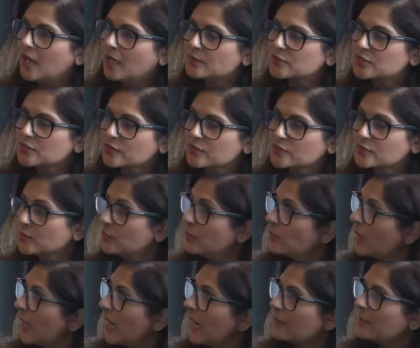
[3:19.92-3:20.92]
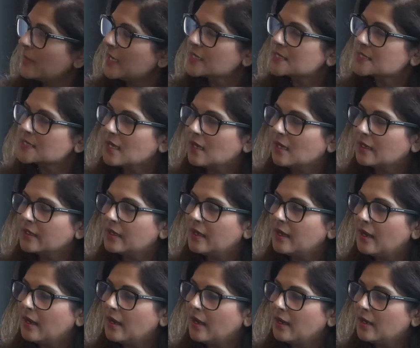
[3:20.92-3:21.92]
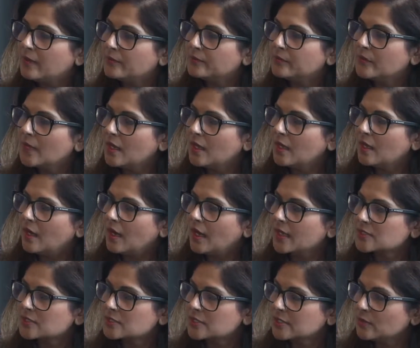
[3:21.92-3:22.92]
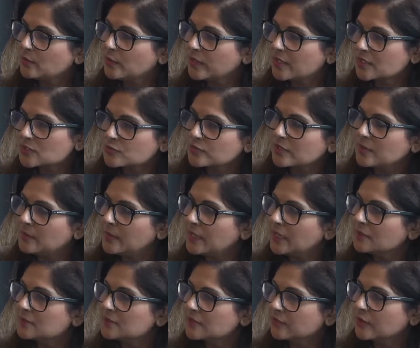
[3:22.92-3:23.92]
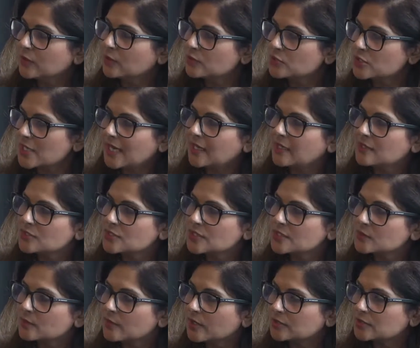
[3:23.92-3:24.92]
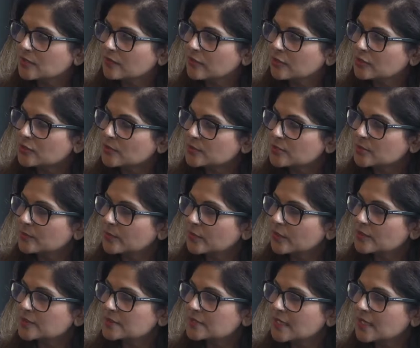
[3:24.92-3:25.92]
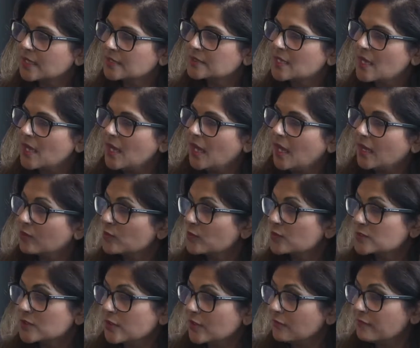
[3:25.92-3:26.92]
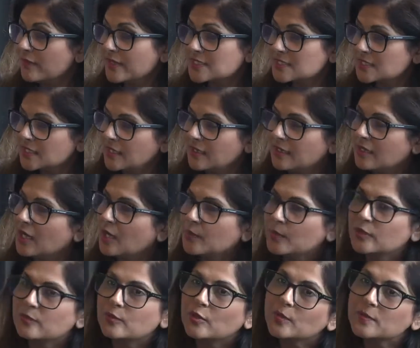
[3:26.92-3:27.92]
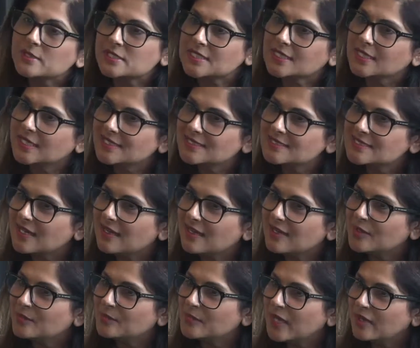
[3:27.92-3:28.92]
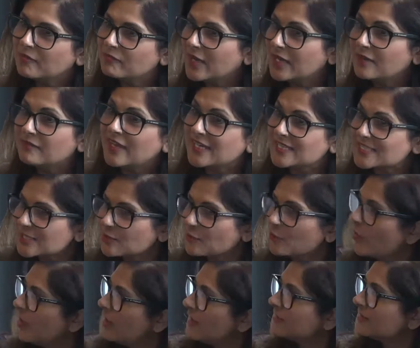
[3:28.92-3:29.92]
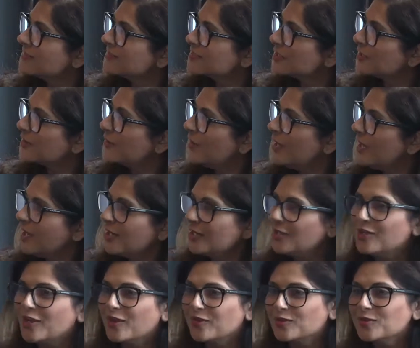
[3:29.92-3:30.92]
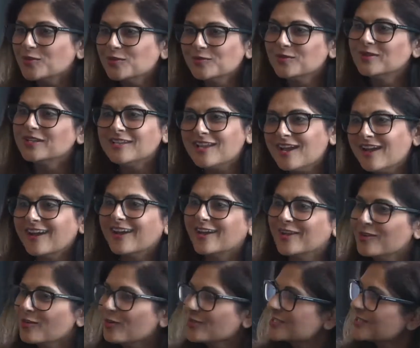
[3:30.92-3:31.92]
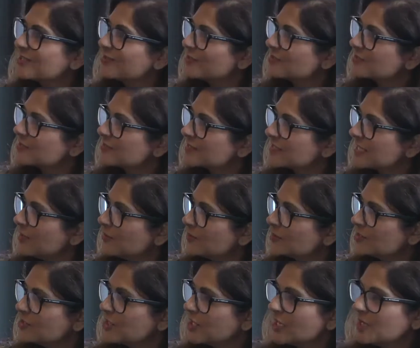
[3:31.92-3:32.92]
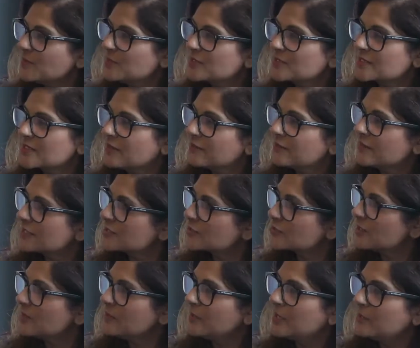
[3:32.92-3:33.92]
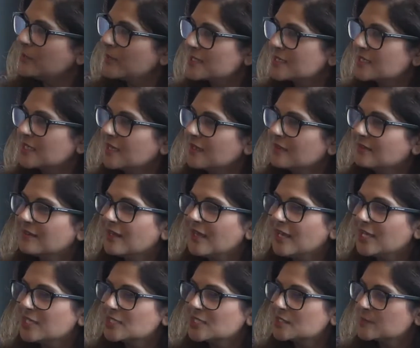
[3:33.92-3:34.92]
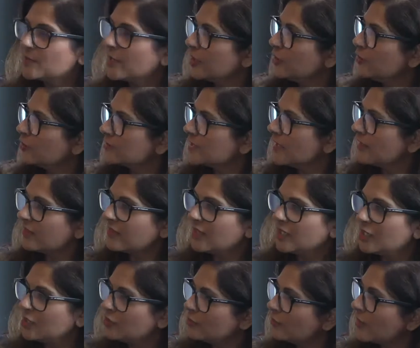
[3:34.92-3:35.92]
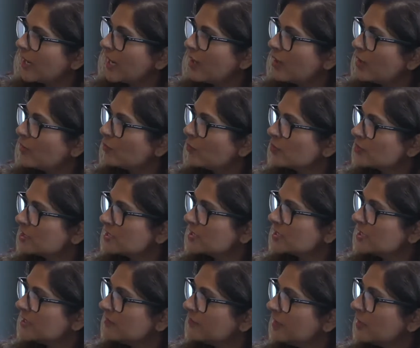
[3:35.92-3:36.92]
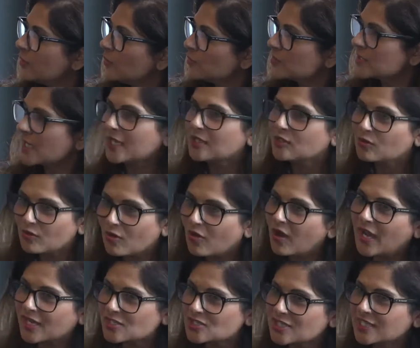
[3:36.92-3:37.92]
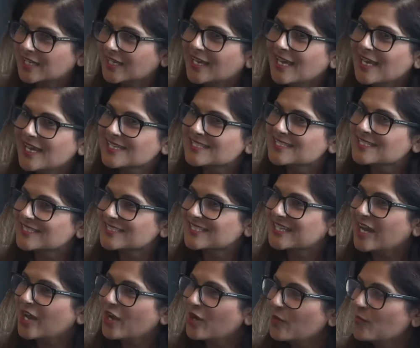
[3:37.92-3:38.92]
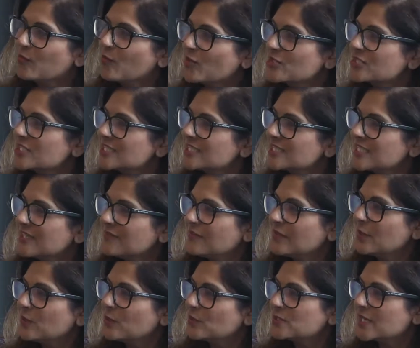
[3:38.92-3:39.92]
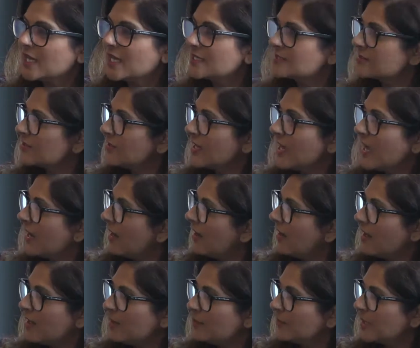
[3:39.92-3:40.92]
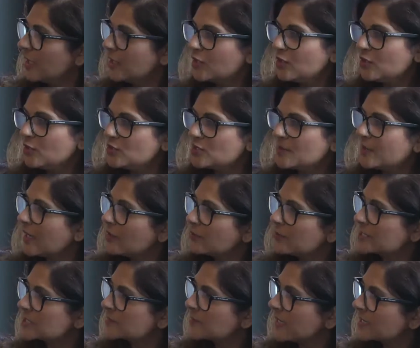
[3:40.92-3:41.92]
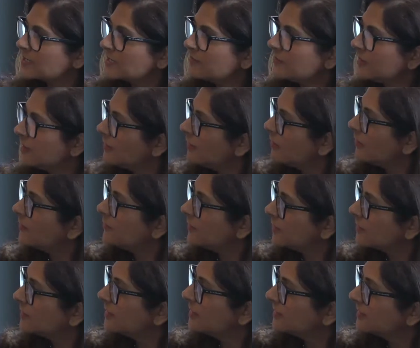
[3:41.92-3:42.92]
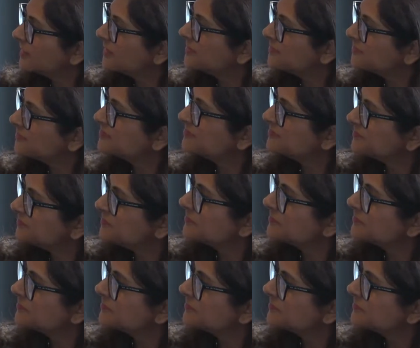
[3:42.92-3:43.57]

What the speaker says: to the school and my son. I had to deal with extremely difficult challenges while doing the adoption process, and also invested in a couple of properties and renovated one. So, you learn lots and lots of skills, and you keep yourself extremely busy. And despite your son thinking you're at home watching TV all day, you're not actually sitting at home watching TV all day. So a huge amount of perspective in life, I think.